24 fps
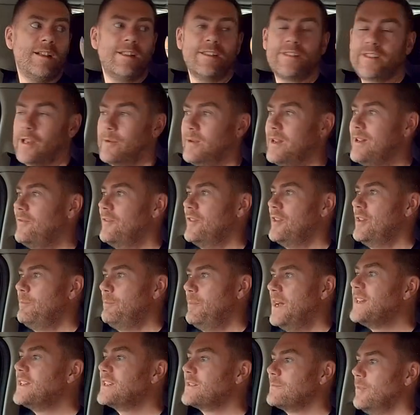So even the
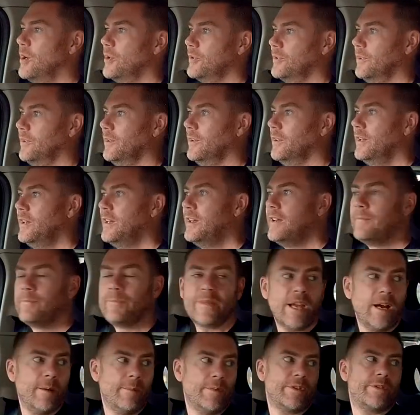base model
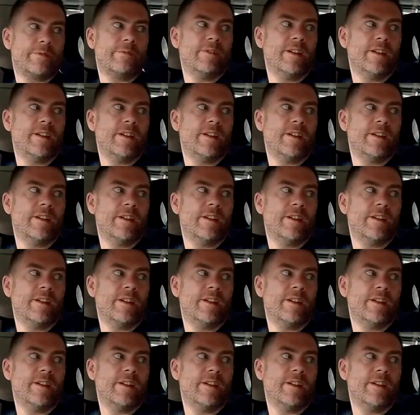comes